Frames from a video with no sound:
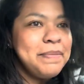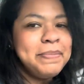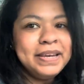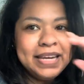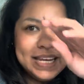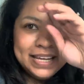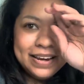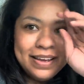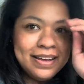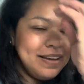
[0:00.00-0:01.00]

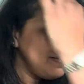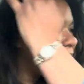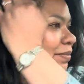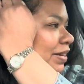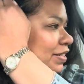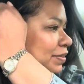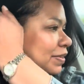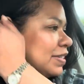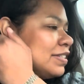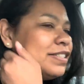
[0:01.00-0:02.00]
Bonita, which
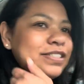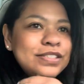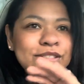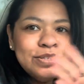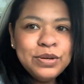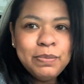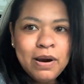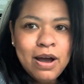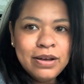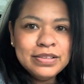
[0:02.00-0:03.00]
was super
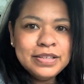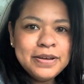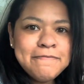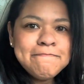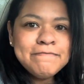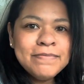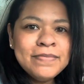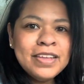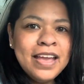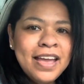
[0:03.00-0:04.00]
awesome.
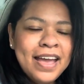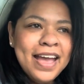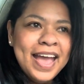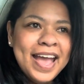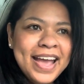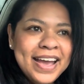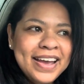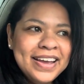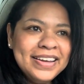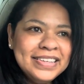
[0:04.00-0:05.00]

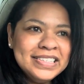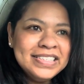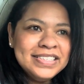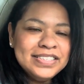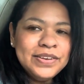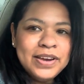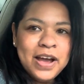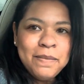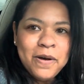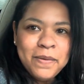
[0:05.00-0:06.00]
And so
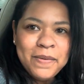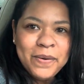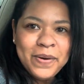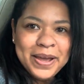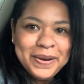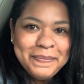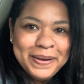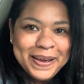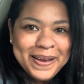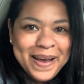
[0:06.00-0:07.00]
now I'm on my way to
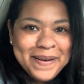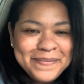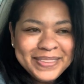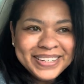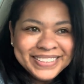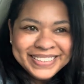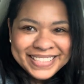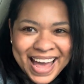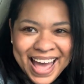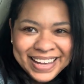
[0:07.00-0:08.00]
pick up little
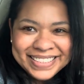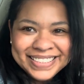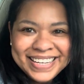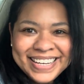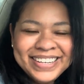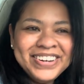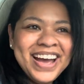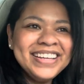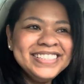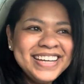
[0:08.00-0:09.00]
Jackson. You
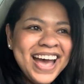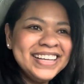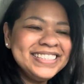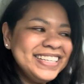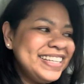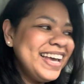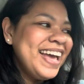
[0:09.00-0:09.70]
guys, Jackson